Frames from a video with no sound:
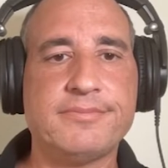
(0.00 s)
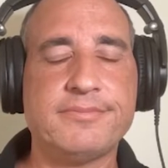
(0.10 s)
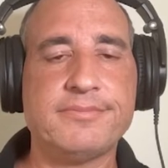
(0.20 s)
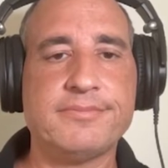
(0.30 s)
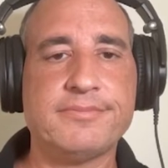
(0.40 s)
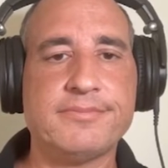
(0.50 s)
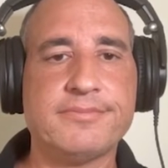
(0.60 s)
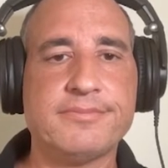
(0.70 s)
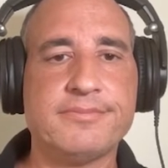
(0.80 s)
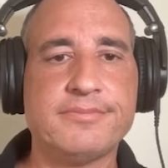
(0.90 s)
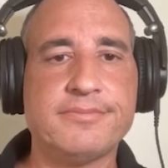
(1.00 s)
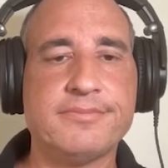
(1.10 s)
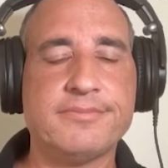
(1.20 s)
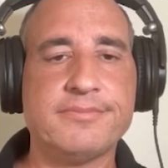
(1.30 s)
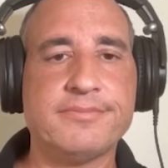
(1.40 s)

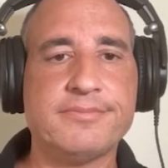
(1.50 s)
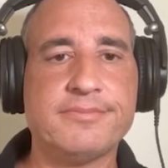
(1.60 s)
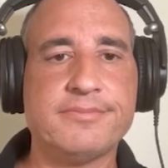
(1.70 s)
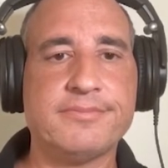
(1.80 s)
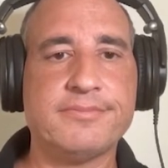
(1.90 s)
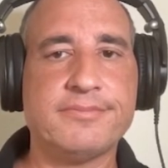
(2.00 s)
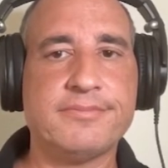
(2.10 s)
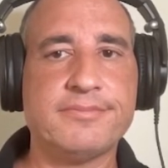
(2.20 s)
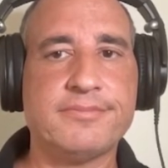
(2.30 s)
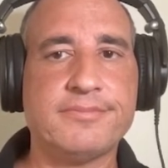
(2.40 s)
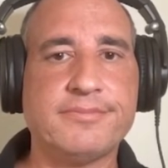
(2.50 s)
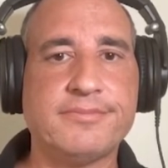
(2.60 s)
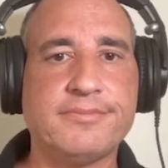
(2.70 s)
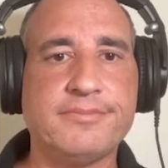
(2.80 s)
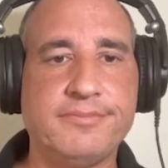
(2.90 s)

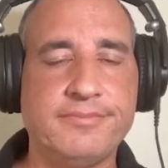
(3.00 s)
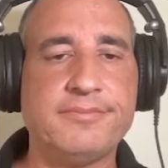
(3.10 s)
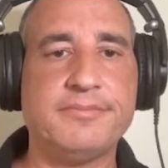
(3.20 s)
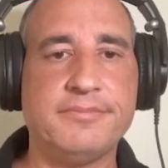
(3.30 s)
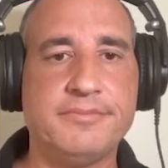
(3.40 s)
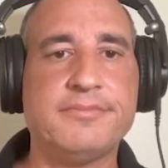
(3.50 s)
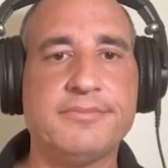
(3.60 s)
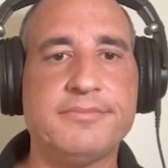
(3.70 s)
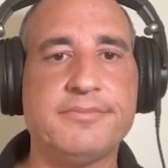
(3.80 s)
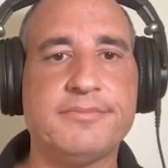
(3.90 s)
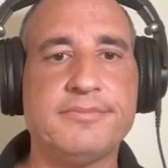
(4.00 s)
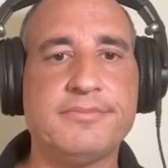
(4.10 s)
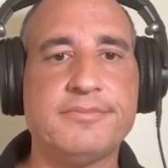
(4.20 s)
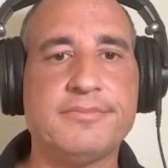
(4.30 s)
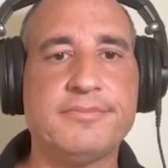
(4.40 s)

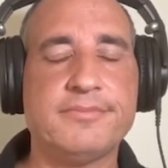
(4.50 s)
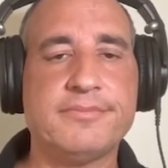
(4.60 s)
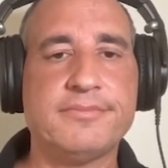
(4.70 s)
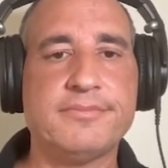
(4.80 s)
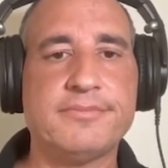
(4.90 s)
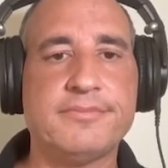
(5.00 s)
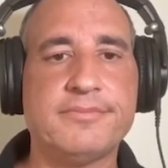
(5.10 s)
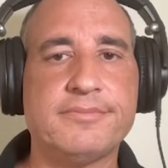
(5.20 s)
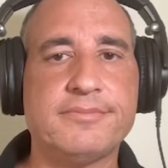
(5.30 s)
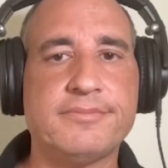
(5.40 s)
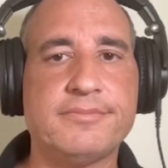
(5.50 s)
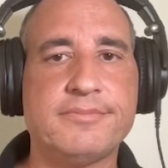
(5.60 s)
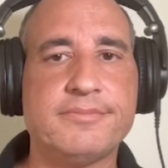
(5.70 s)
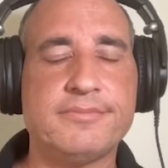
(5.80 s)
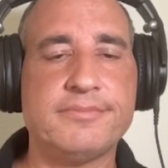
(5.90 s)

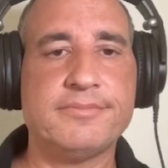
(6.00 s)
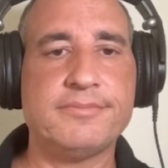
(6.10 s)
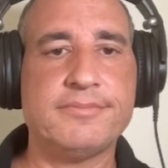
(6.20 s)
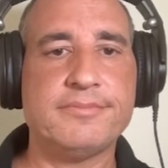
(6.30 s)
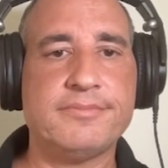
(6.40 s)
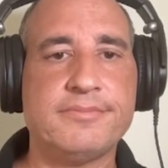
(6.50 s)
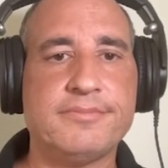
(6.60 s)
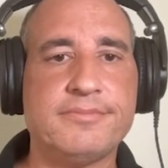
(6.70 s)
(not speaking)